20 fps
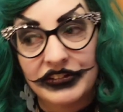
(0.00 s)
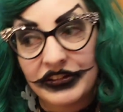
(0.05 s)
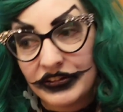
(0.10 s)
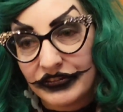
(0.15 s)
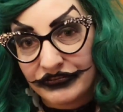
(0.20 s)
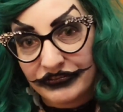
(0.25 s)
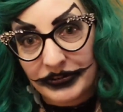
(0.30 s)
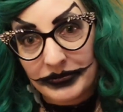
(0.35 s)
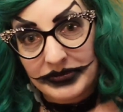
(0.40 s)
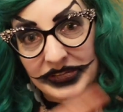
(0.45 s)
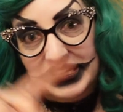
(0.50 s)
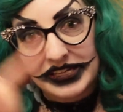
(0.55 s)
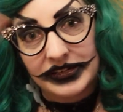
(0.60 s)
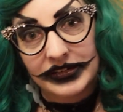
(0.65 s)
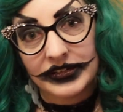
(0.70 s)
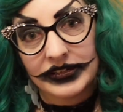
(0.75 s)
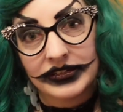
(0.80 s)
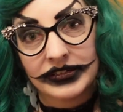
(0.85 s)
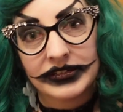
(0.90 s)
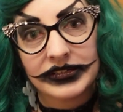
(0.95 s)
from
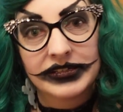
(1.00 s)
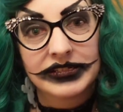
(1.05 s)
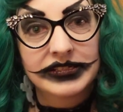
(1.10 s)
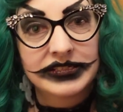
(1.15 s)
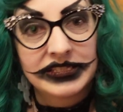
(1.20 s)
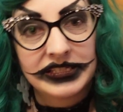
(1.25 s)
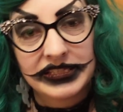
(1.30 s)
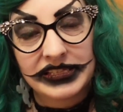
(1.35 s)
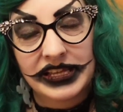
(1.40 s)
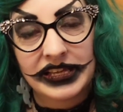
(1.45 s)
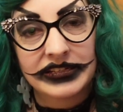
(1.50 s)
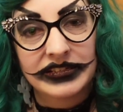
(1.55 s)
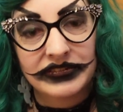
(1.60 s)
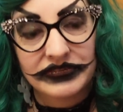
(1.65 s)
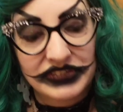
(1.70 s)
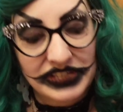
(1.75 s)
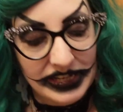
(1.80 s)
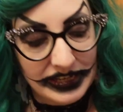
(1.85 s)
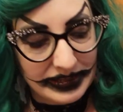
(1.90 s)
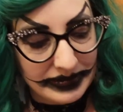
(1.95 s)
here to the end of
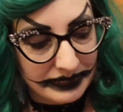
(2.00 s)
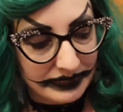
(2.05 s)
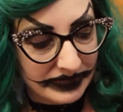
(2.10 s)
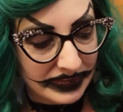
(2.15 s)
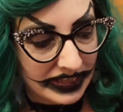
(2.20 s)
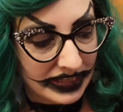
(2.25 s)
time.